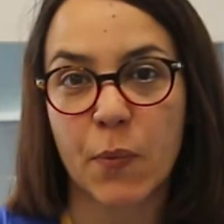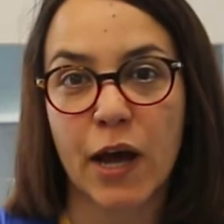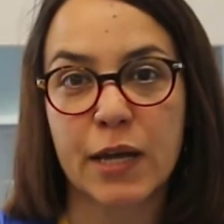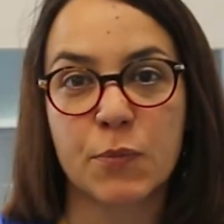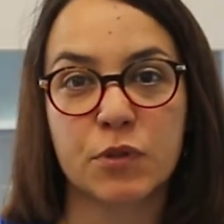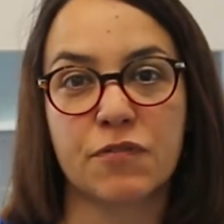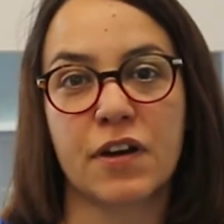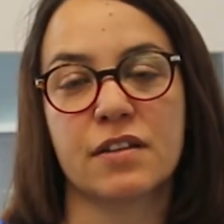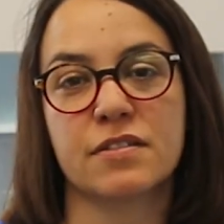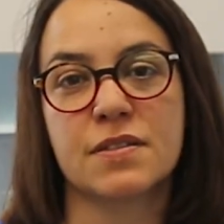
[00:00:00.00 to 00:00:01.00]
by
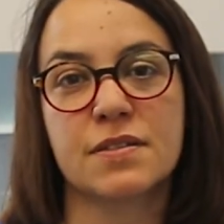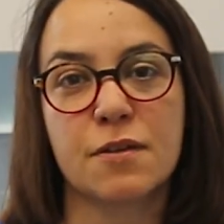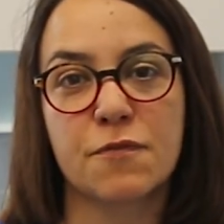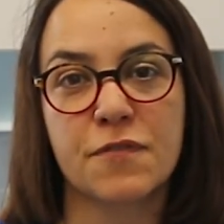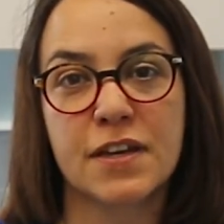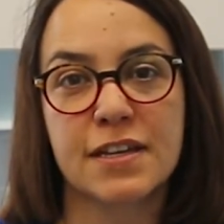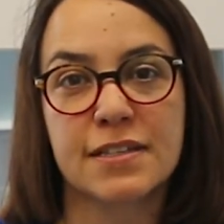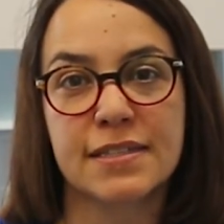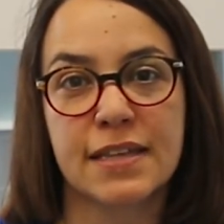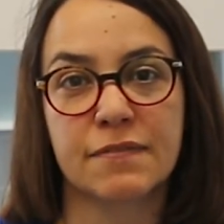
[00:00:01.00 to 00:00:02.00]
modifying the
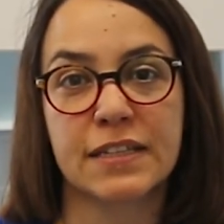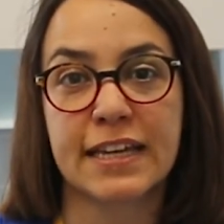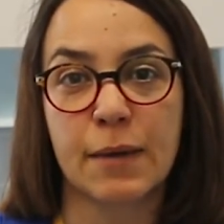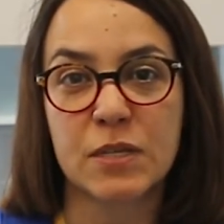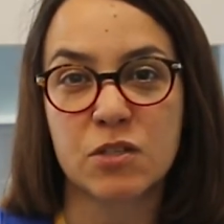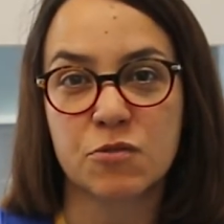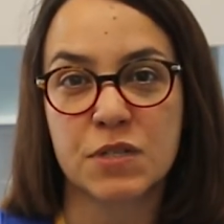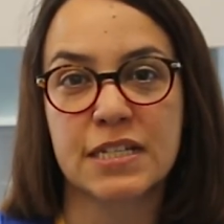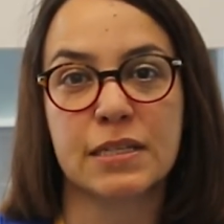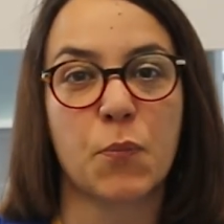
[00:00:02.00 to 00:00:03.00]
surface, the
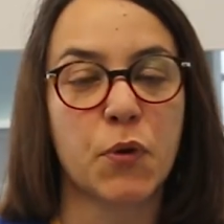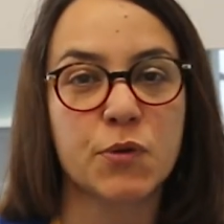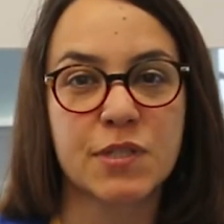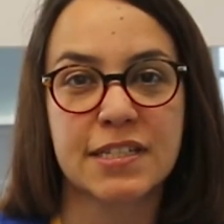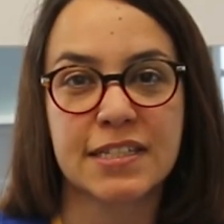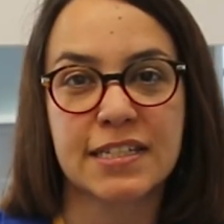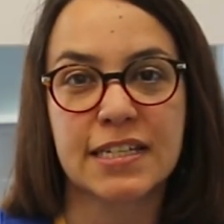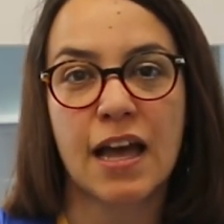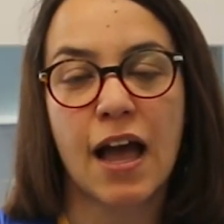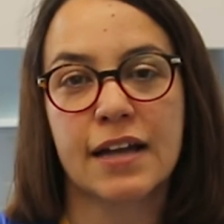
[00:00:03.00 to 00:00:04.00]
chemistry, the
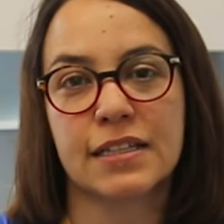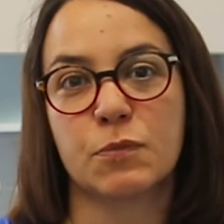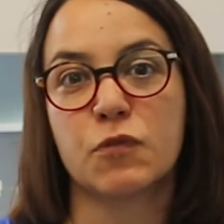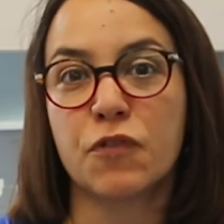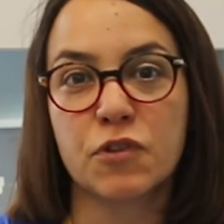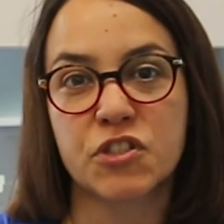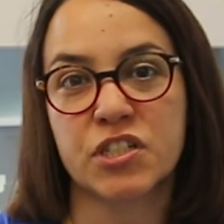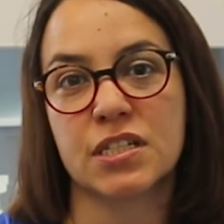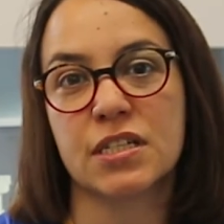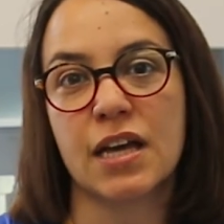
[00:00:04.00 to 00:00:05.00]
porosity, the
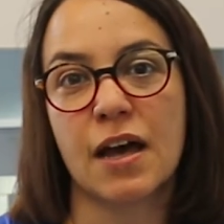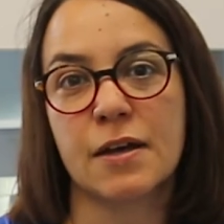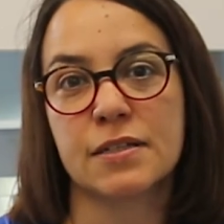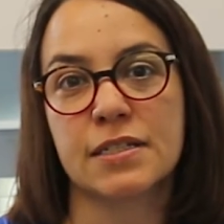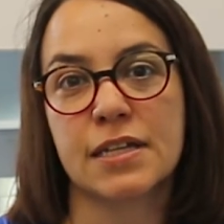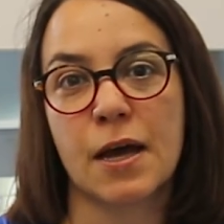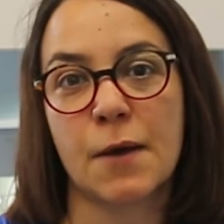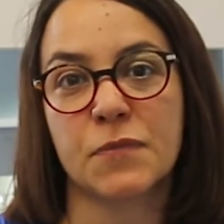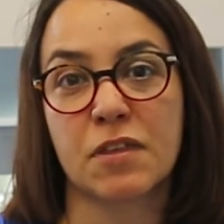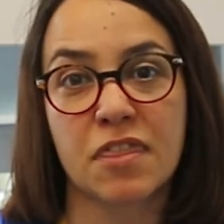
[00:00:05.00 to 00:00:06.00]
morphology, and
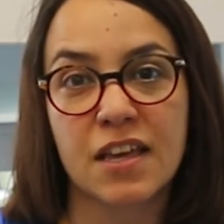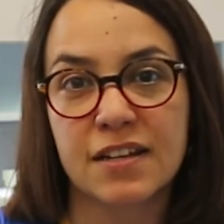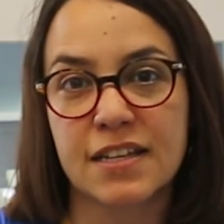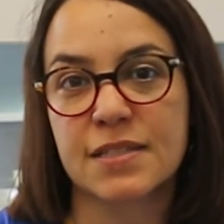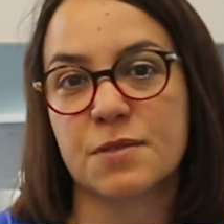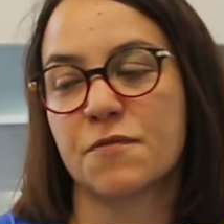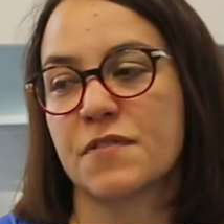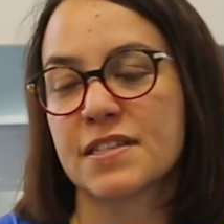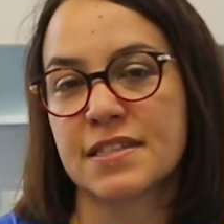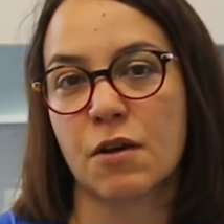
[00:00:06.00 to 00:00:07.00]
the thickness of
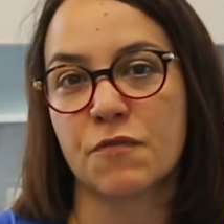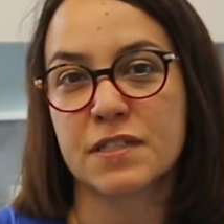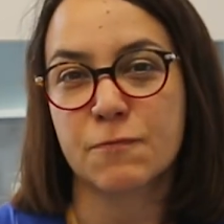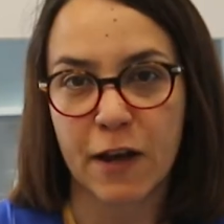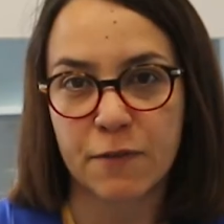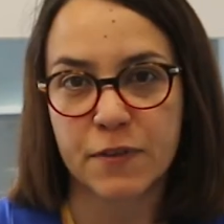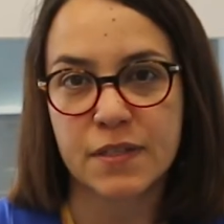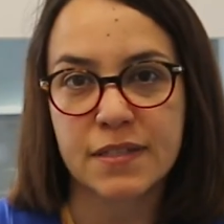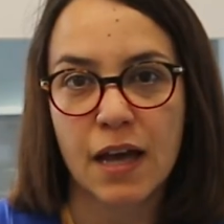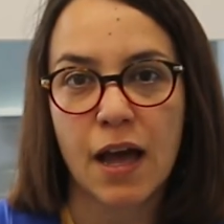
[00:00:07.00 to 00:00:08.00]
these
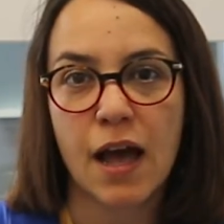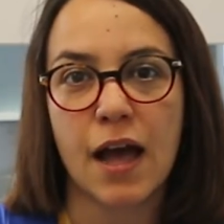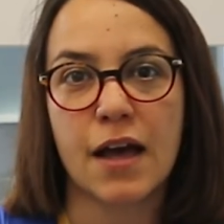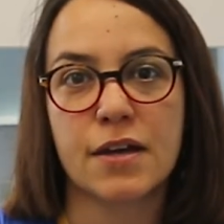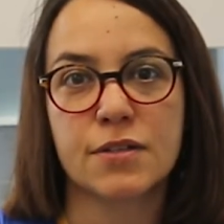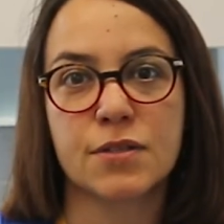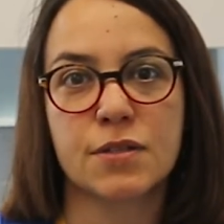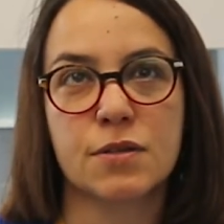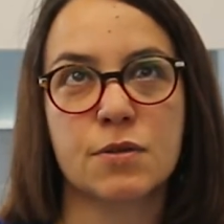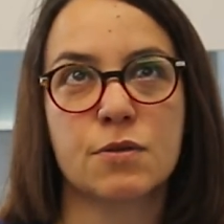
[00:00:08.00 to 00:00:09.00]
fibers
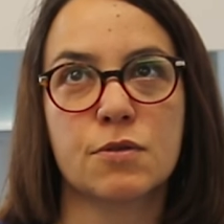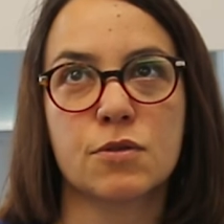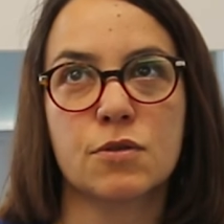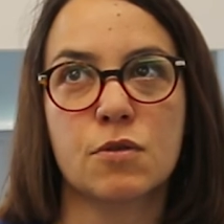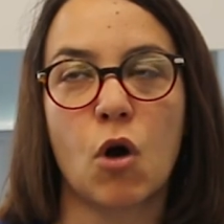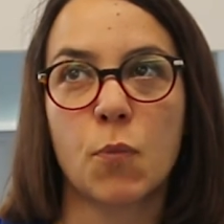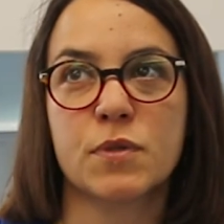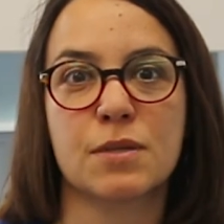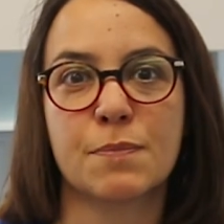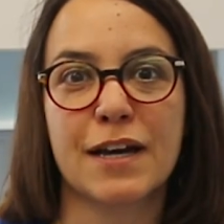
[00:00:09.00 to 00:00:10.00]
to
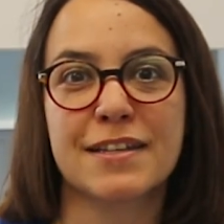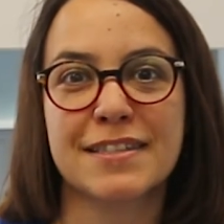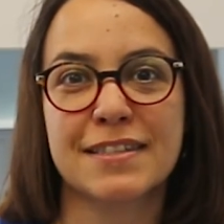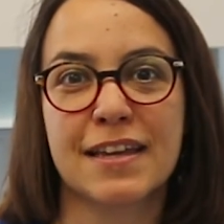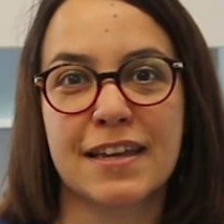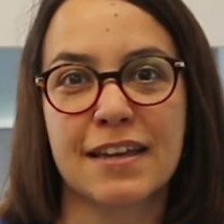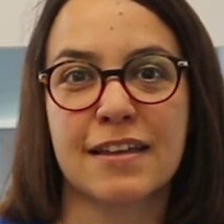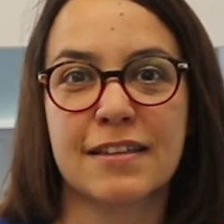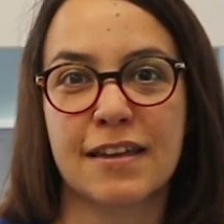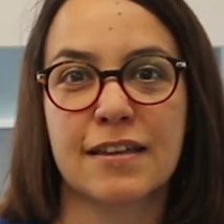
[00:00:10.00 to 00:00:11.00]
optimize
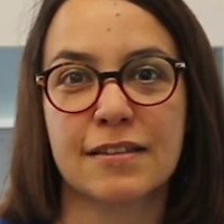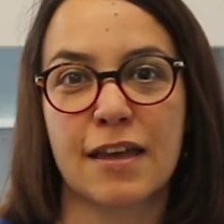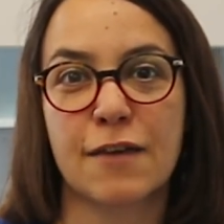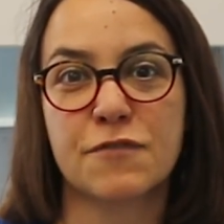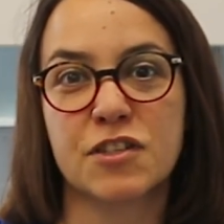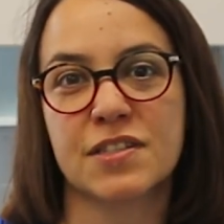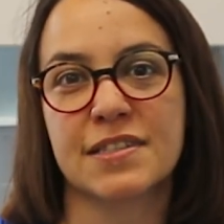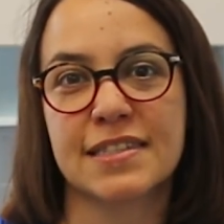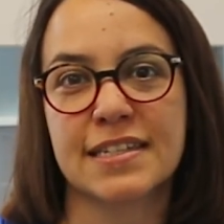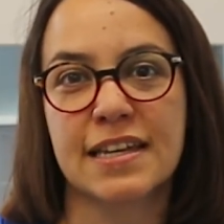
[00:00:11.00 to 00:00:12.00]
the
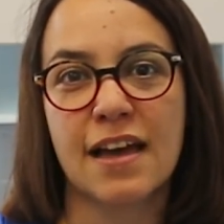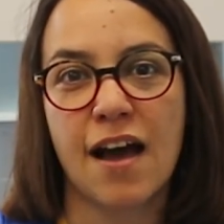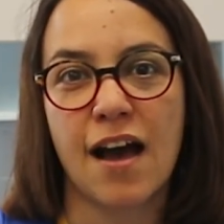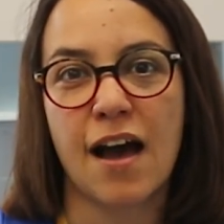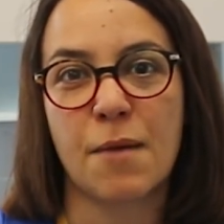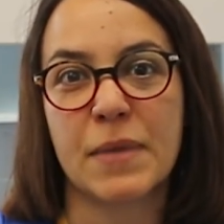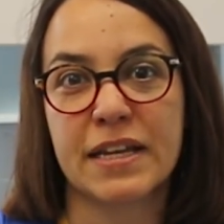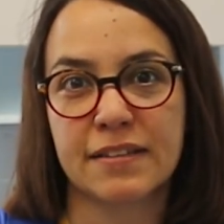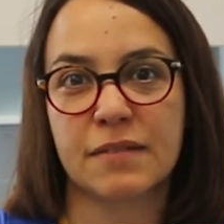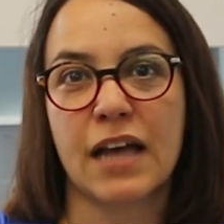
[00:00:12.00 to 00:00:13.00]
efficiency and
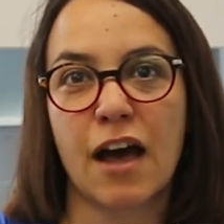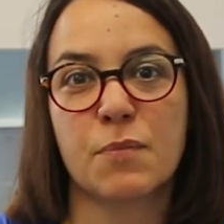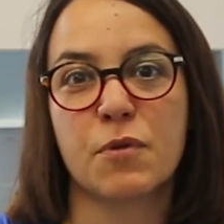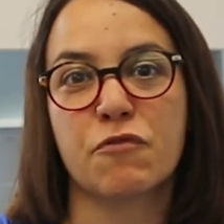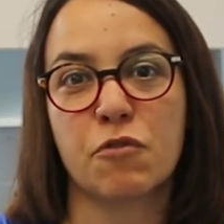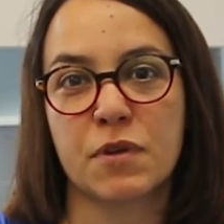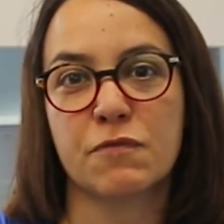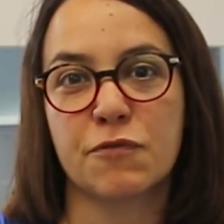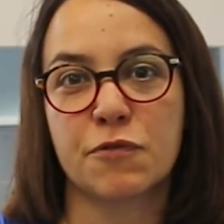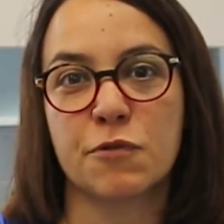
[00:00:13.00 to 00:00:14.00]
make them high
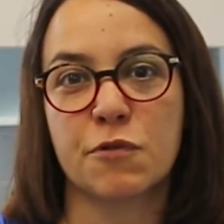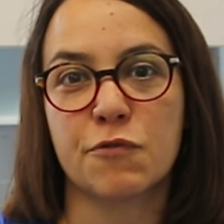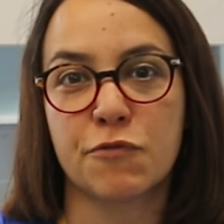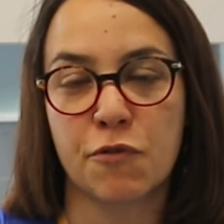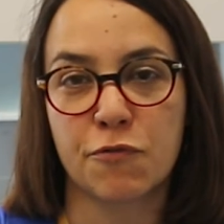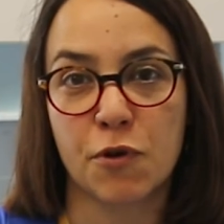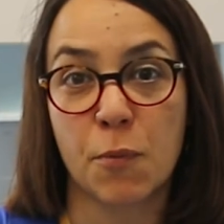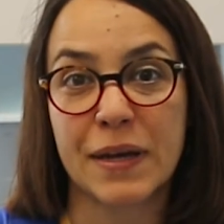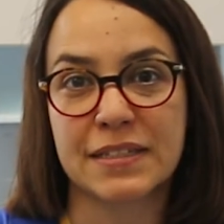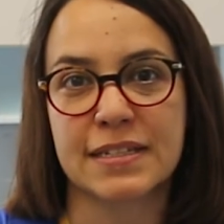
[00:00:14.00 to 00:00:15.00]
performing for flow
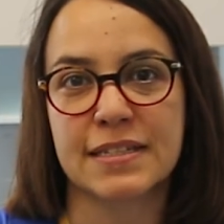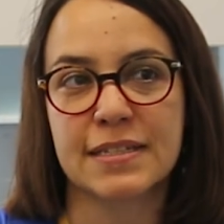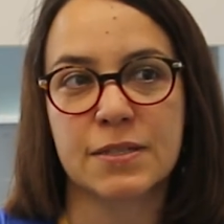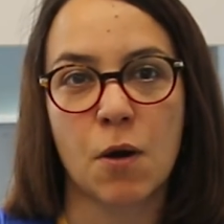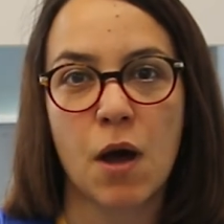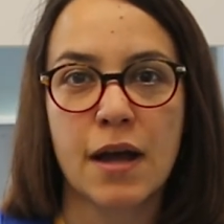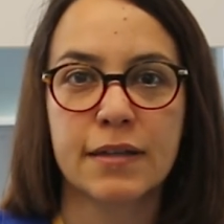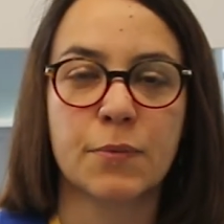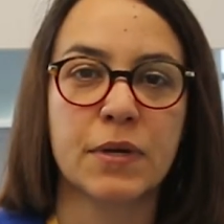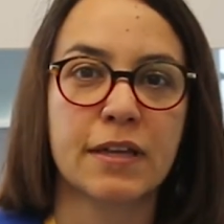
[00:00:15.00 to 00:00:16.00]
batteries. So
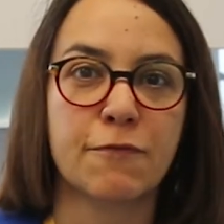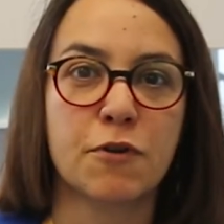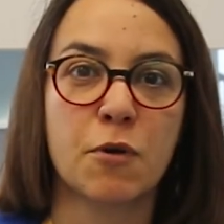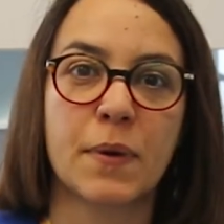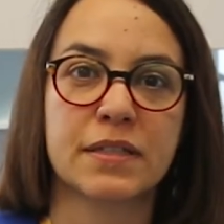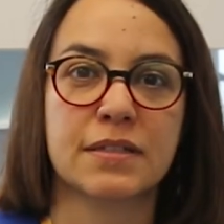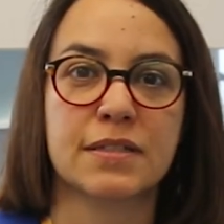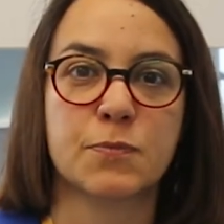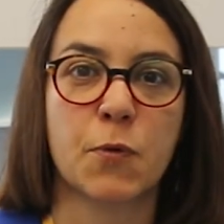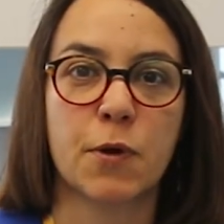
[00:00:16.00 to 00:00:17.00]
the way that flow
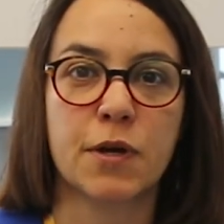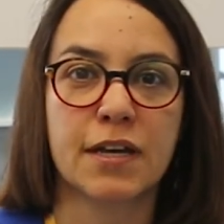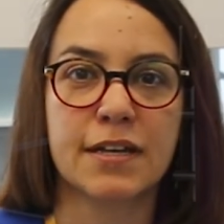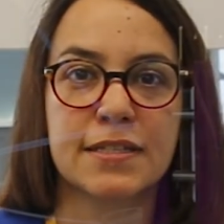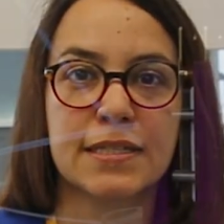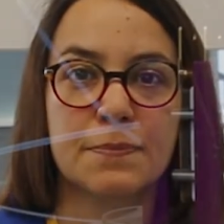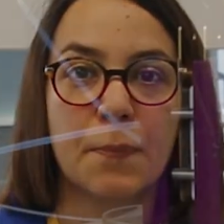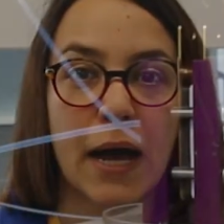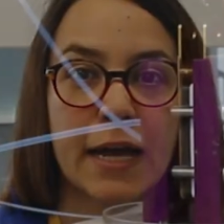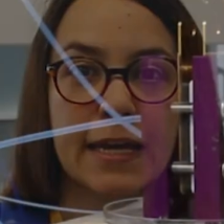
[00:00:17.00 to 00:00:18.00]
batteries work is
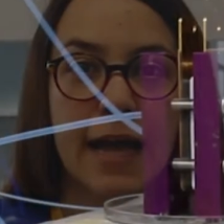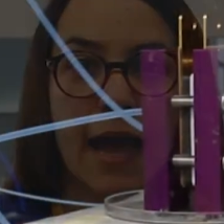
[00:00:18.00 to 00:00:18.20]
by